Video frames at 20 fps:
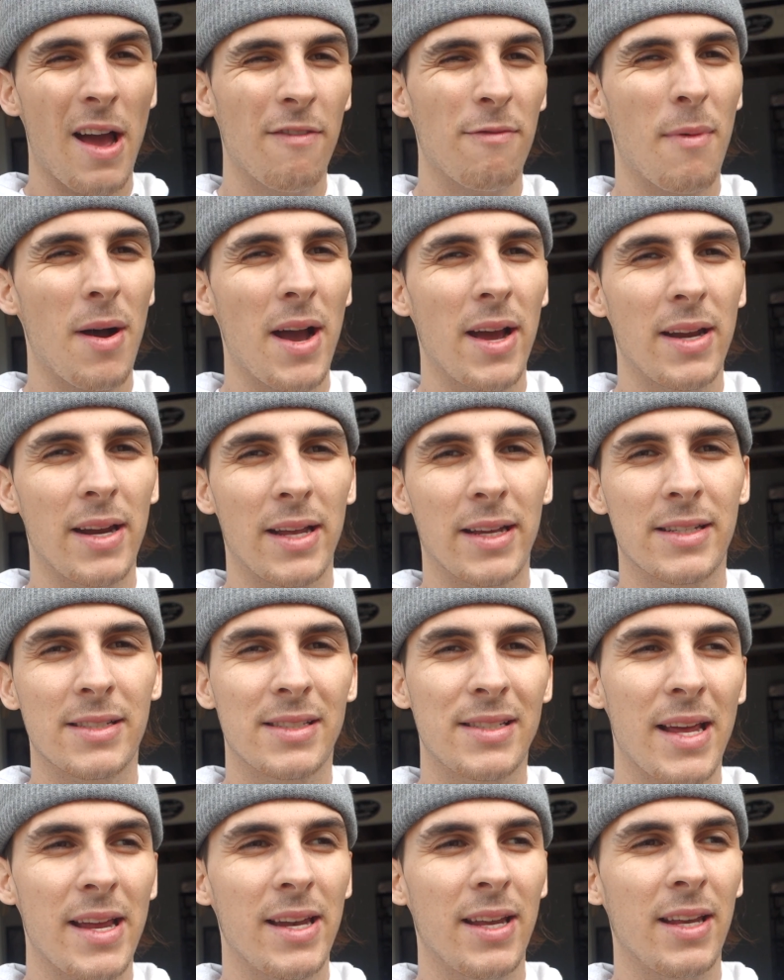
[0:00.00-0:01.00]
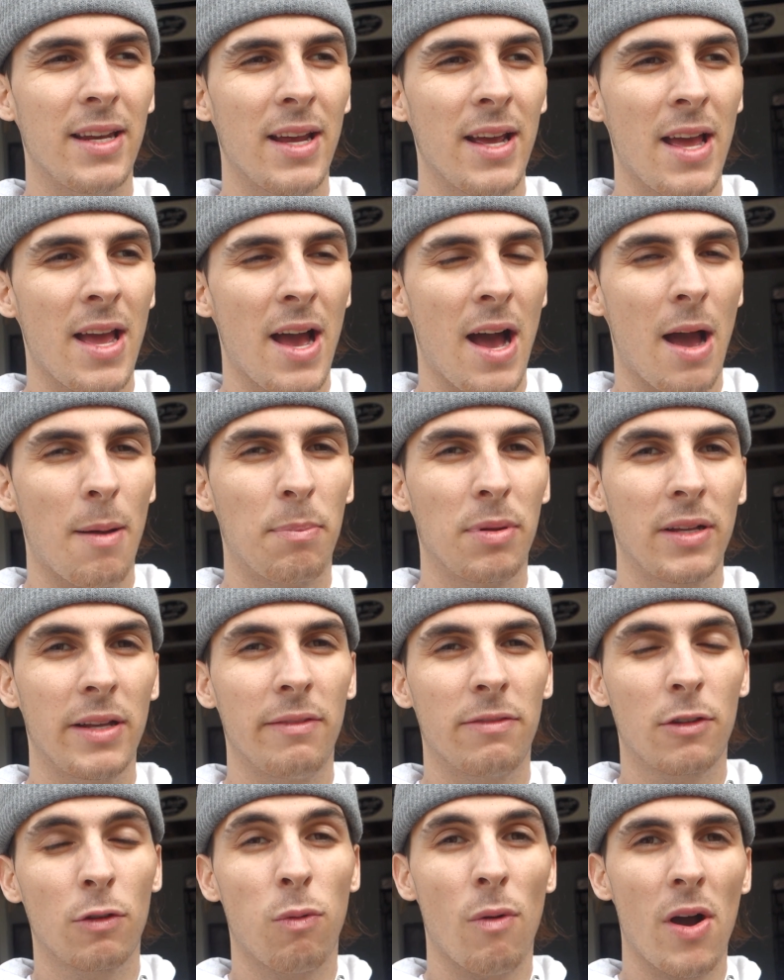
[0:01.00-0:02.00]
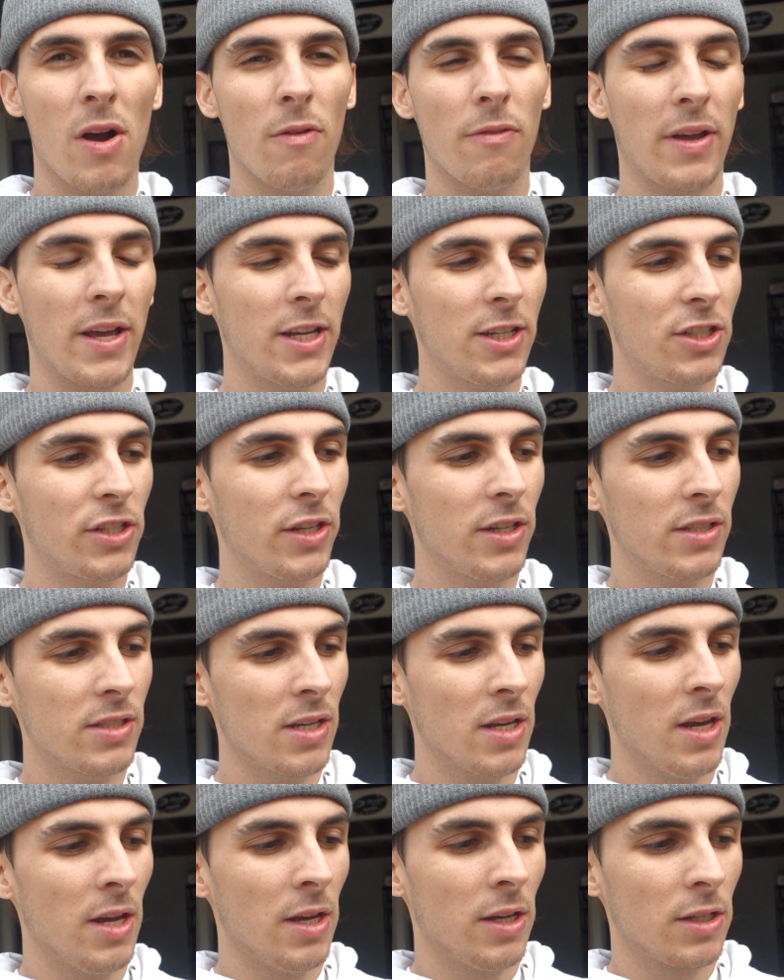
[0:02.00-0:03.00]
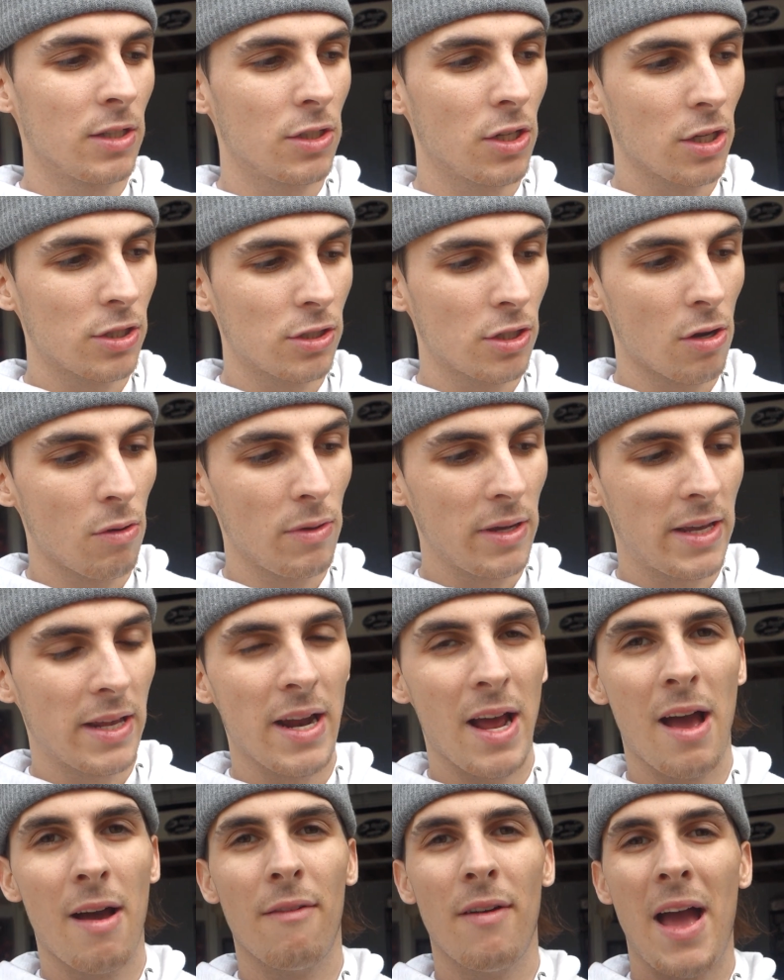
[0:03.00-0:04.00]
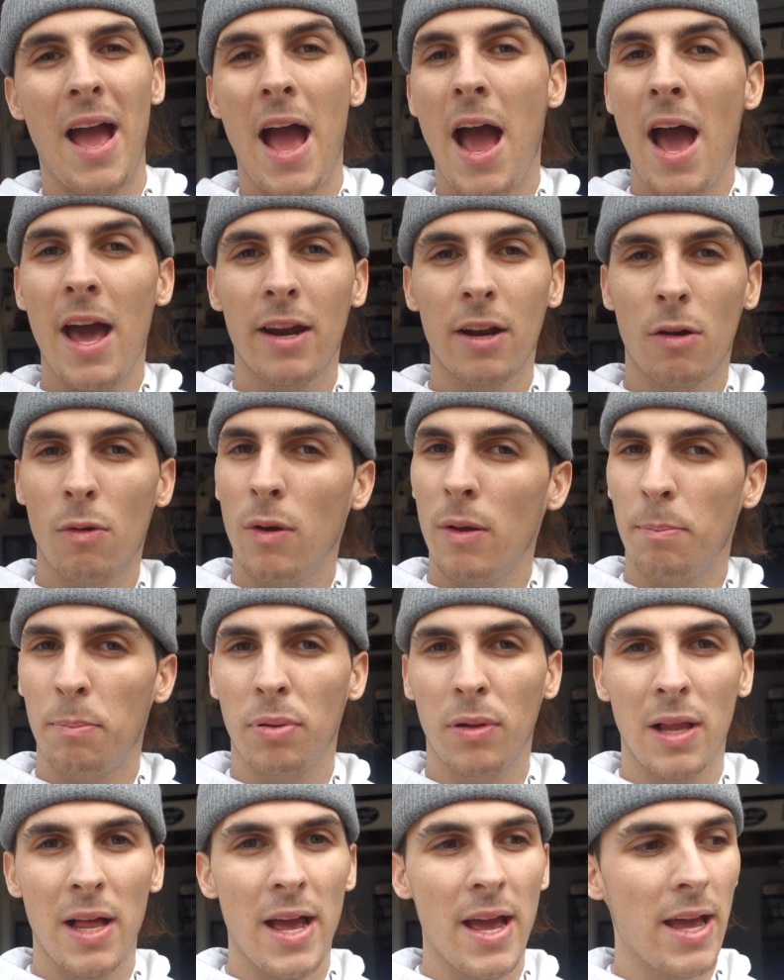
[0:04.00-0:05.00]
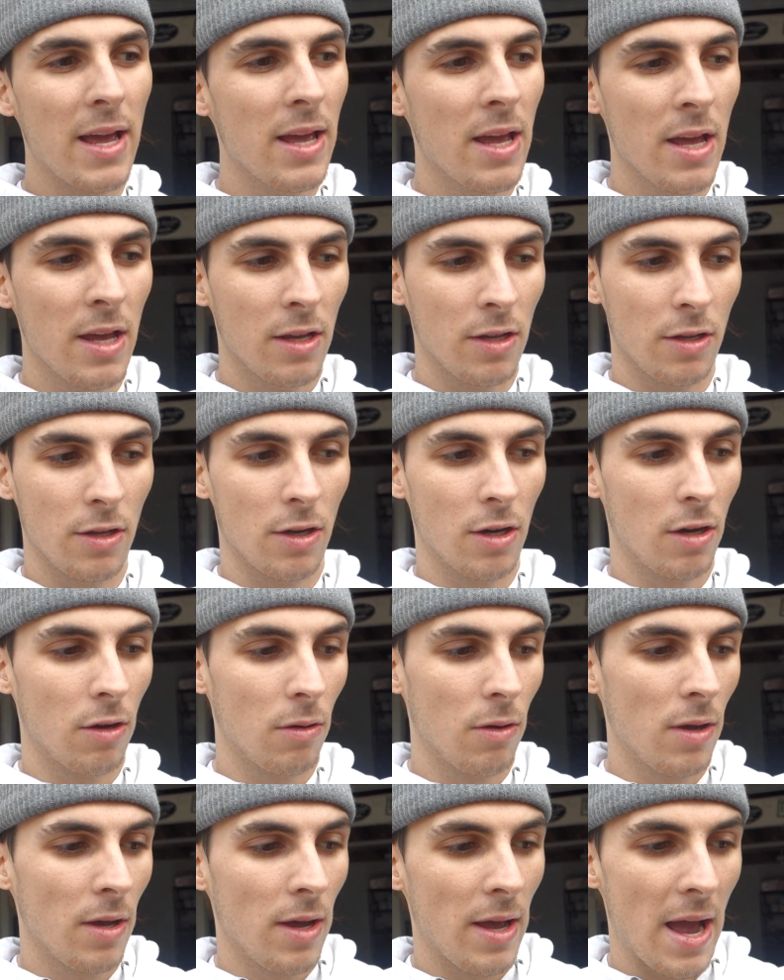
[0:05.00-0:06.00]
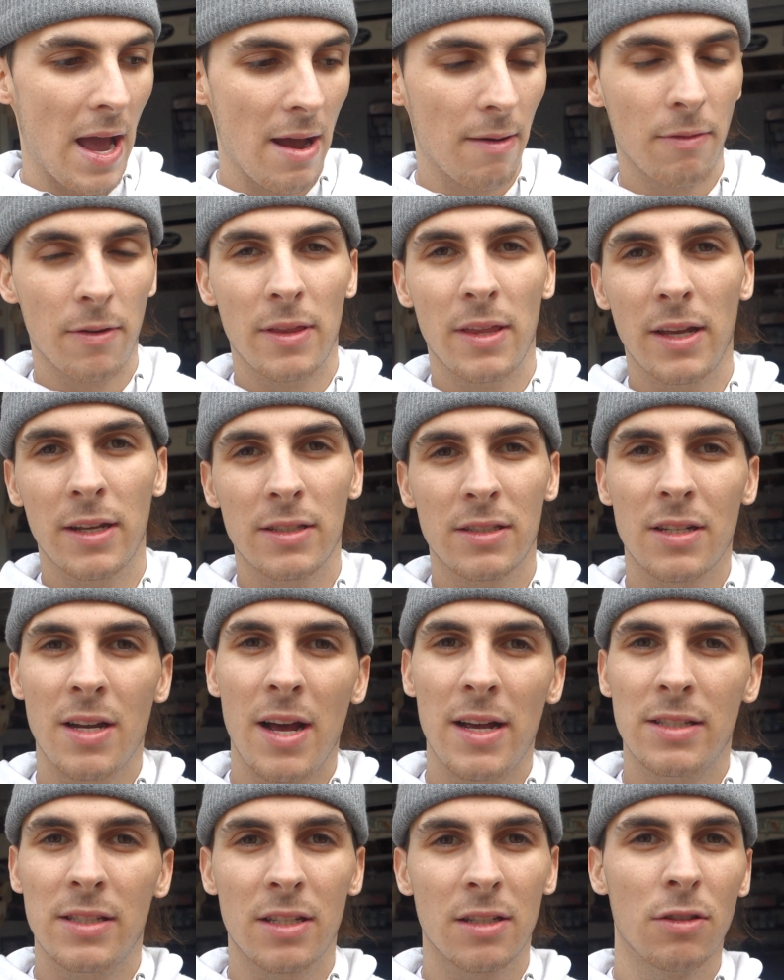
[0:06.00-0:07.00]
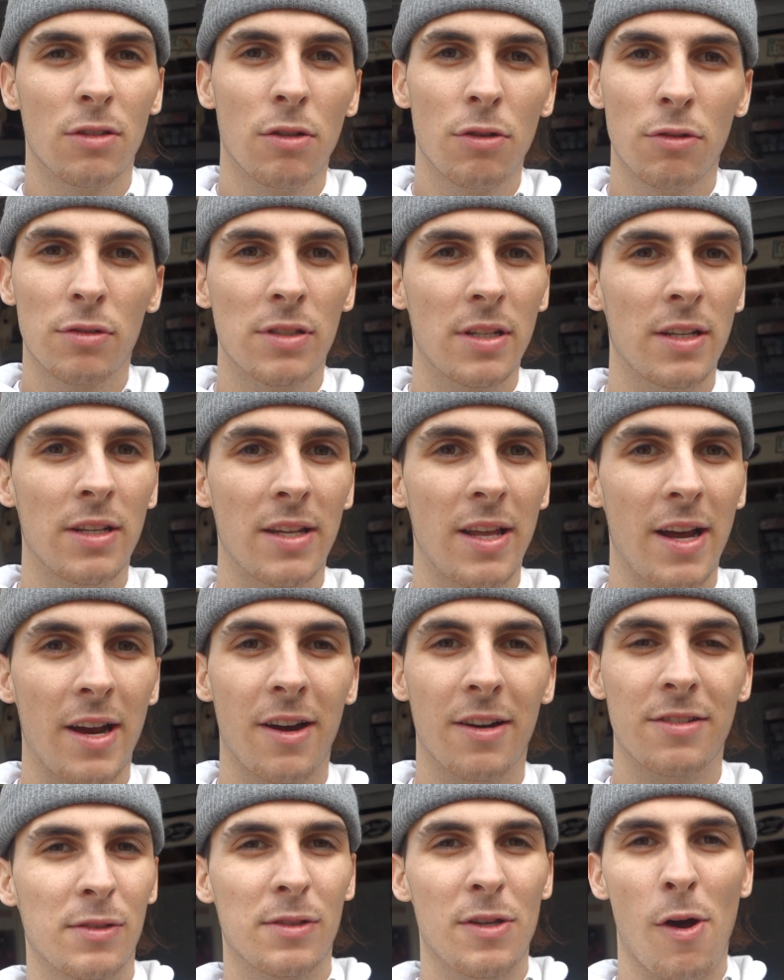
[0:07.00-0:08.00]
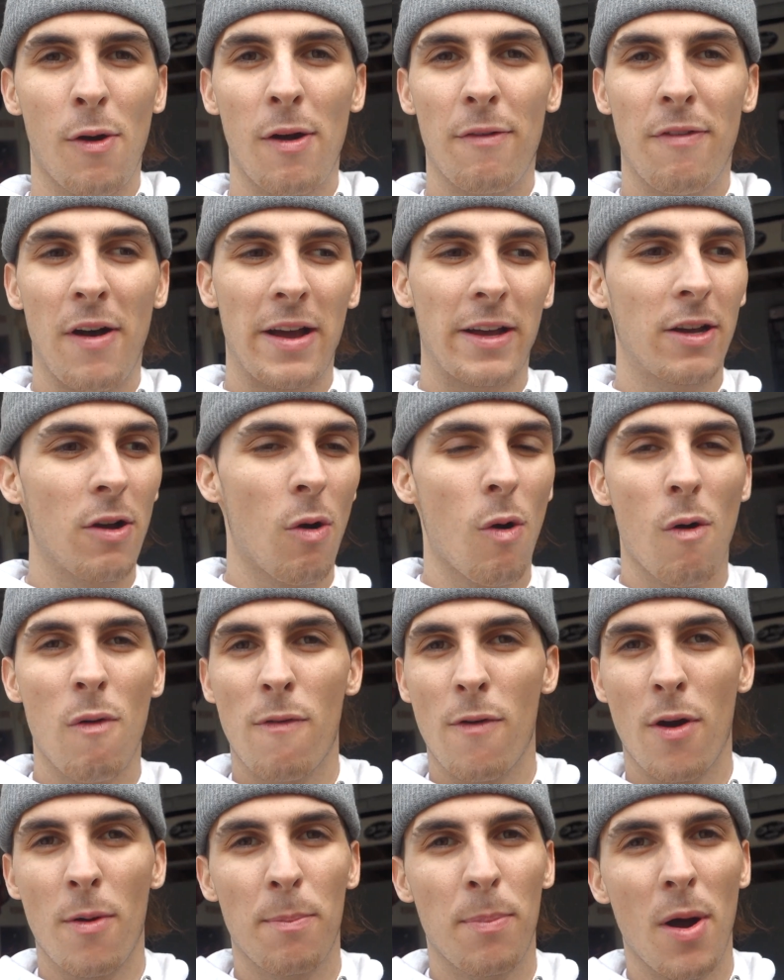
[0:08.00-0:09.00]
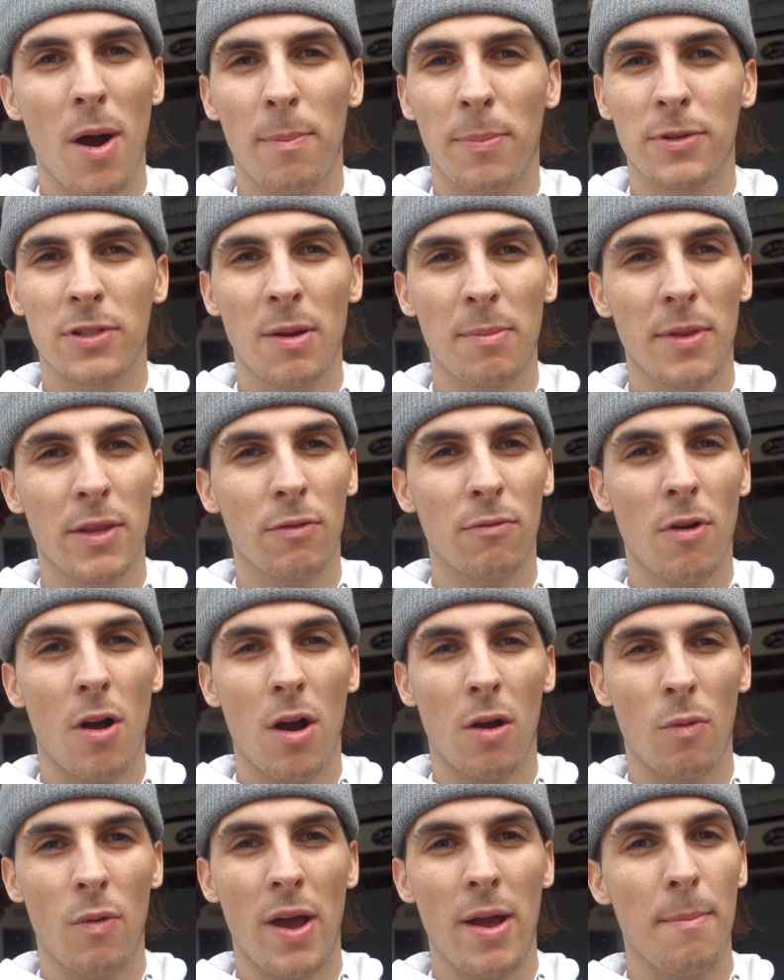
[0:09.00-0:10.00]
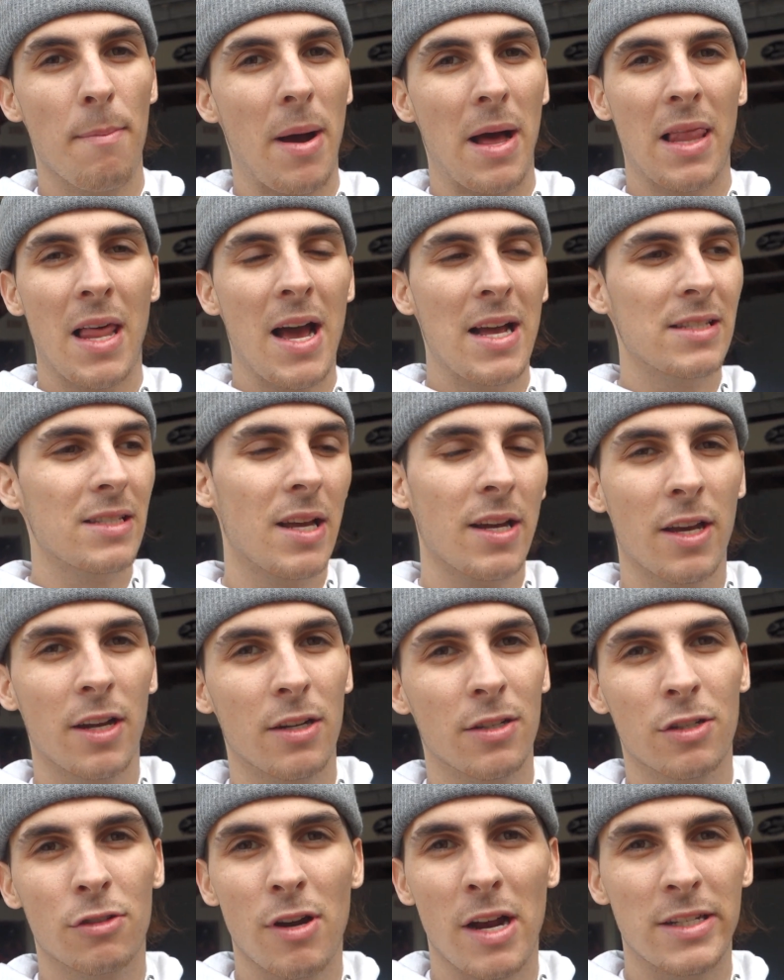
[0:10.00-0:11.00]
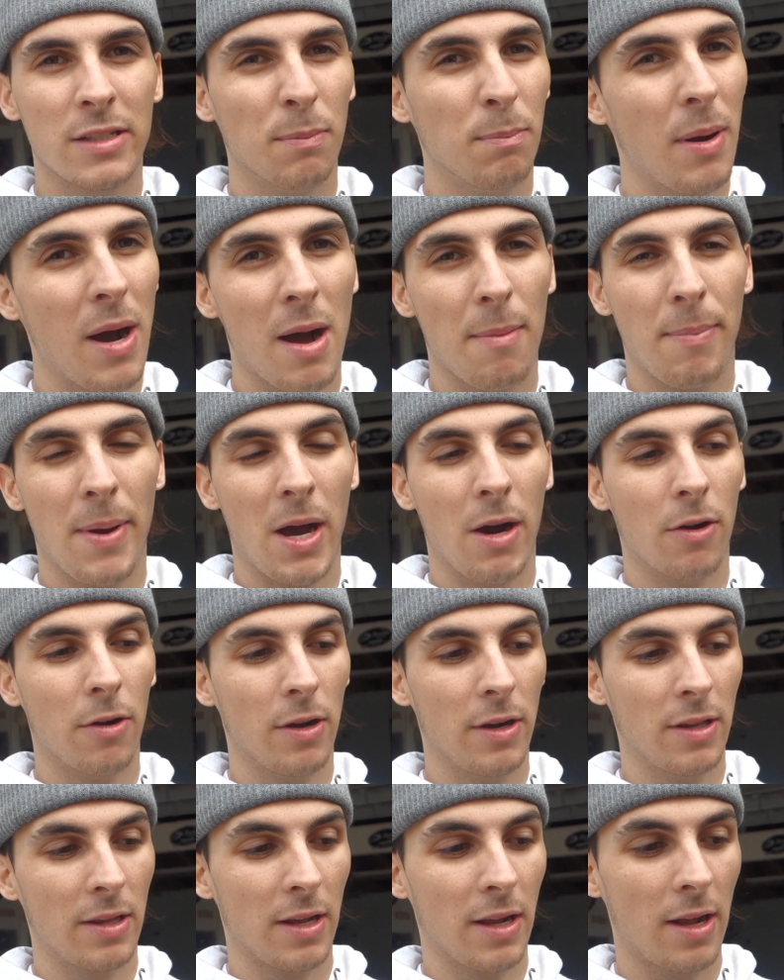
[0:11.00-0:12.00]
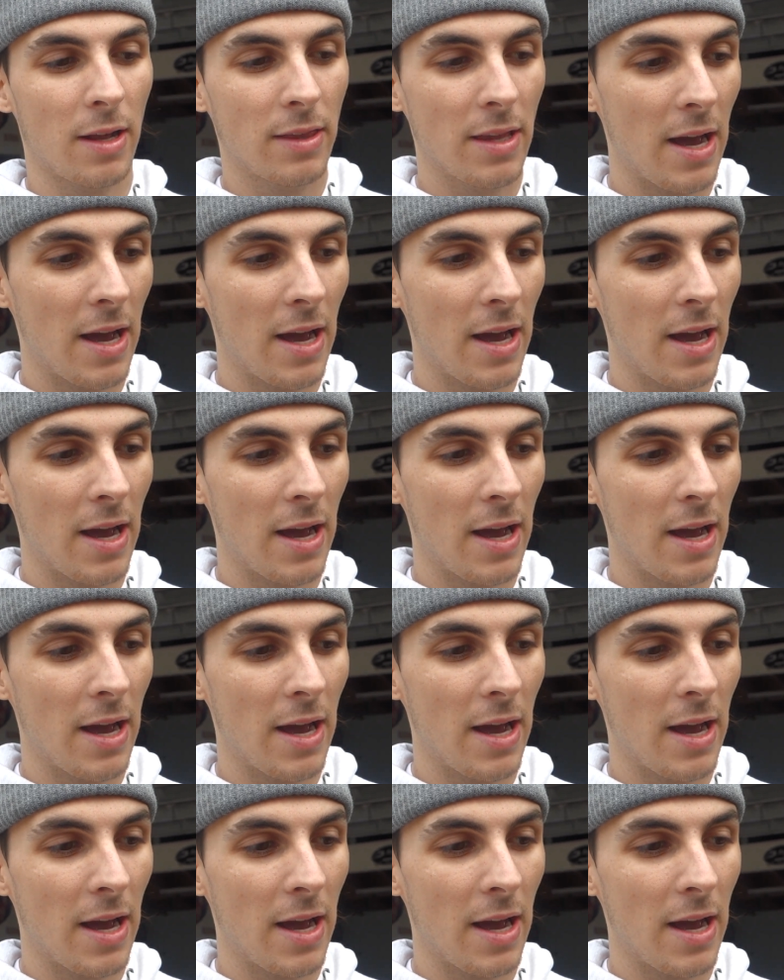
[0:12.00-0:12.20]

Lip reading: have mine extended, I believe 12 inches, just so we can have adequate play, you know, everything's nice and loose in there. So if I go over a bump or something the wrong way, my line's not gonna stretch and pop out or anything like